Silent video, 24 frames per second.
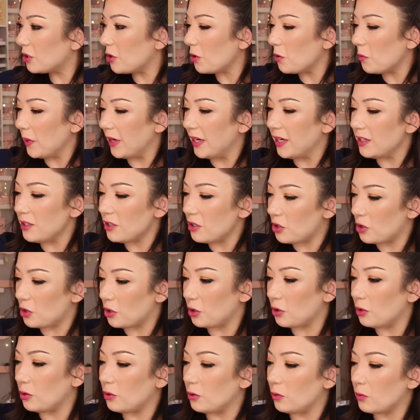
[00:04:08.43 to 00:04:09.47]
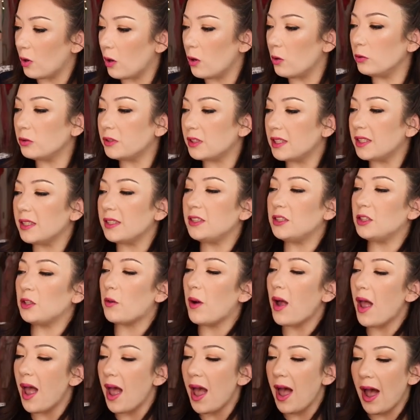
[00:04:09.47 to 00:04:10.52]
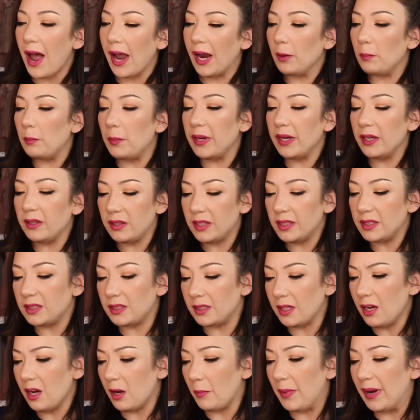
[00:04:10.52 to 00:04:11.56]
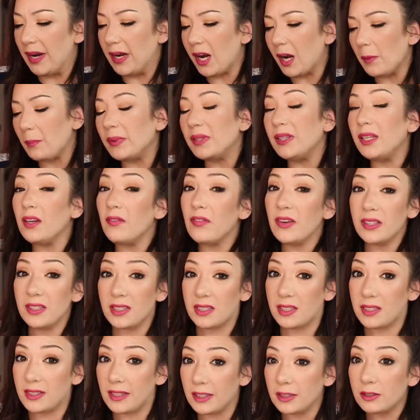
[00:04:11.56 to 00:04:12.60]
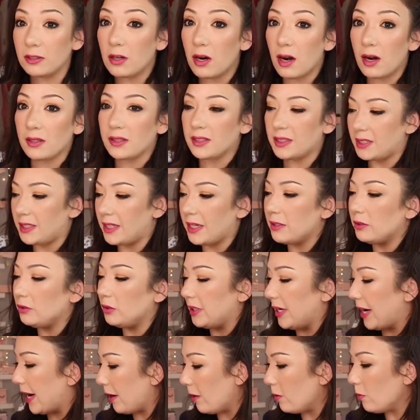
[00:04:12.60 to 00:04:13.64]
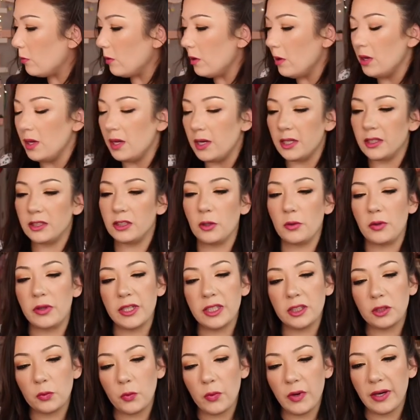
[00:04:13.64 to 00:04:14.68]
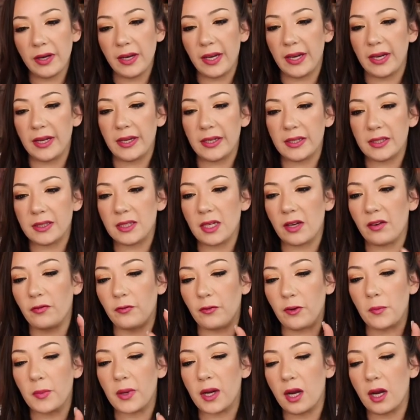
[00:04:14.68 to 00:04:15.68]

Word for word: go into Ulta. So I picked this up and I believe it's still on sale now. So this one is from